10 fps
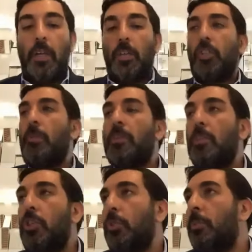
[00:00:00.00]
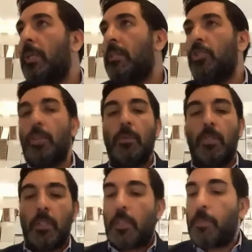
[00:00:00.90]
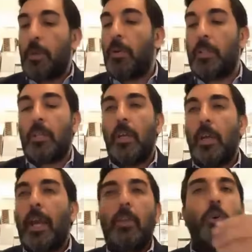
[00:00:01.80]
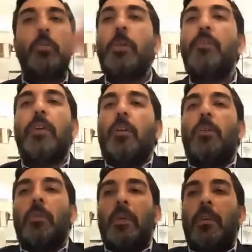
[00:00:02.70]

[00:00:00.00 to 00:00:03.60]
Hashem is in humans. Hashem is in spirits. And od milvado.